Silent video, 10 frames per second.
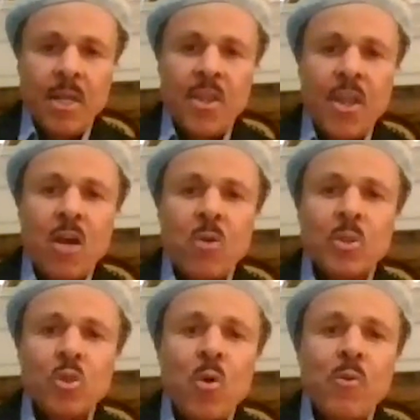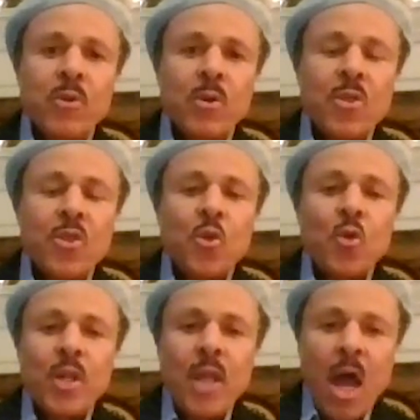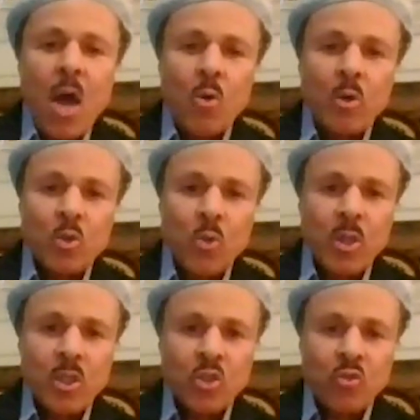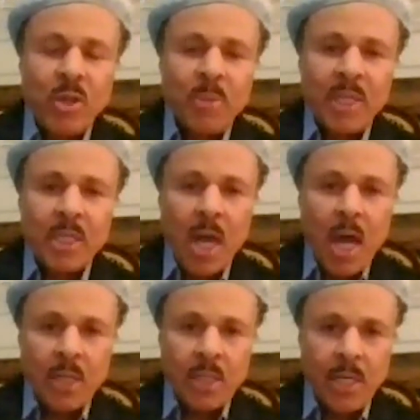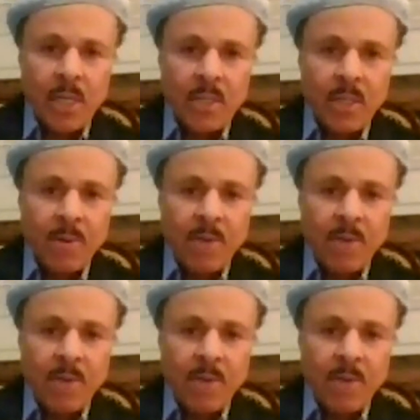there was over 30 hours worth of streaming content